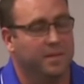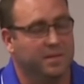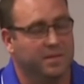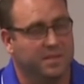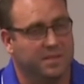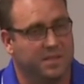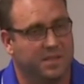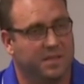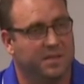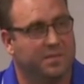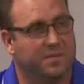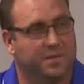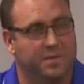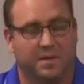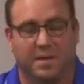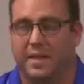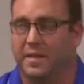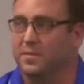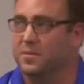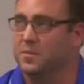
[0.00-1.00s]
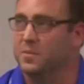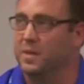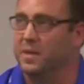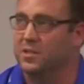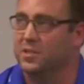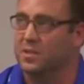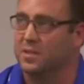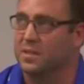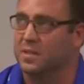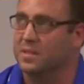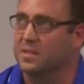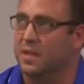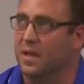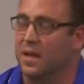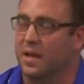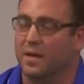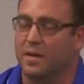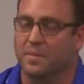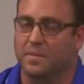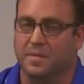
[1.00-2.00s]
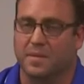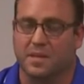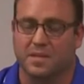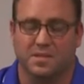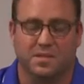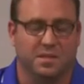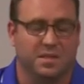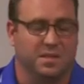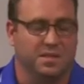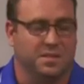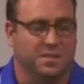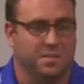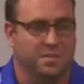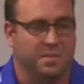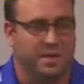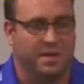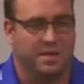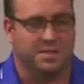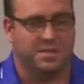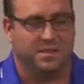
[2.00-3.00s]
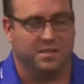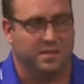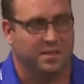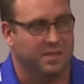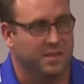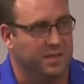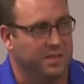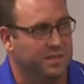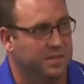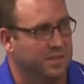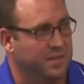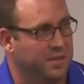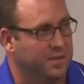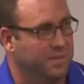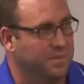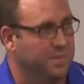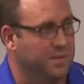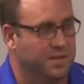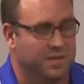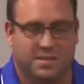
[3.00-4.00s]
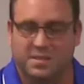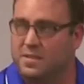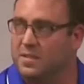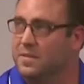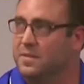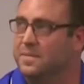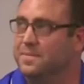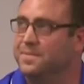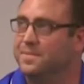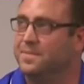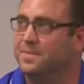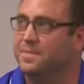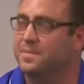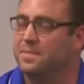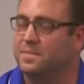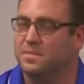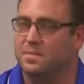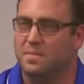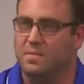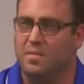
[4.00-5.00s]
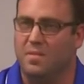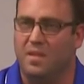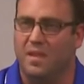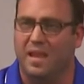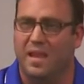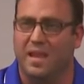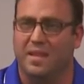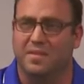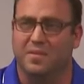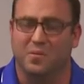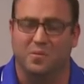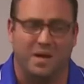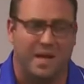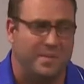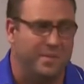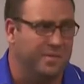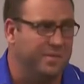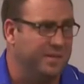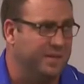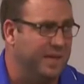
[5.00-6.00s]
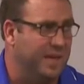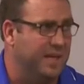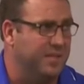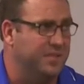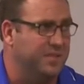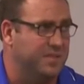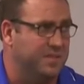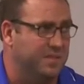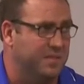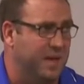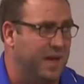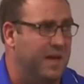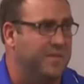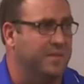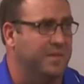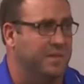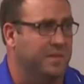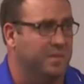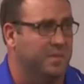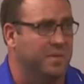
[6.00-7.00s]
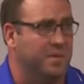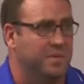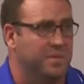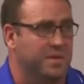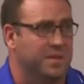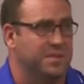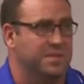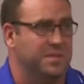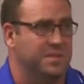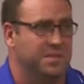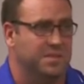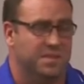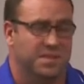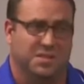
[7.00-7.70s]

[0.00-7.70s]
See a foot and ankle specialist. It's amazing the things that get missed, and the ramifications of having them be missed is